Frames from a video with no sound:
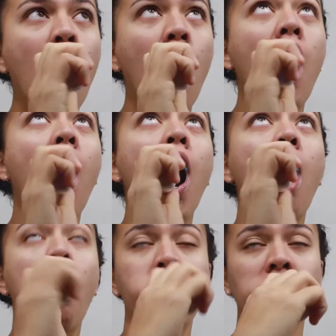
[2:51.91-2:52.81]
teeth.
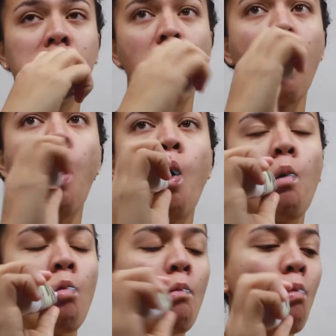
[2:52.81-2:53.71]

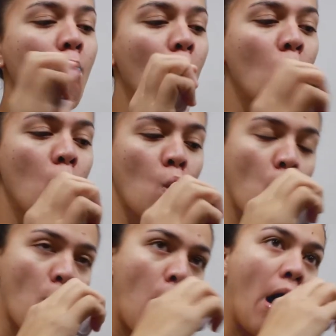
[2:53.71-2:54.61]
Um, and if you guys are
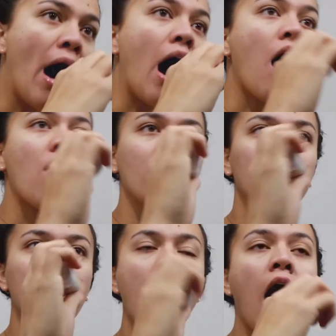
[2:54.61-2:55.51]
wondering why my
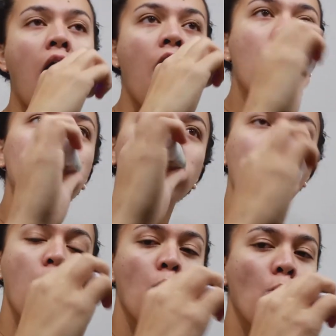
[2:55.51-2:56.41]
toothbrush is camouflage,
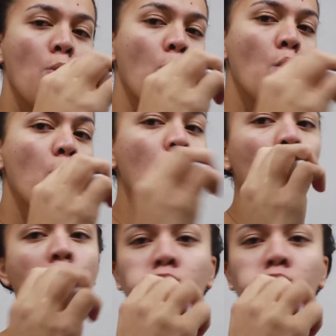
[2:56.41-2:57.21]
I would say it's my favorite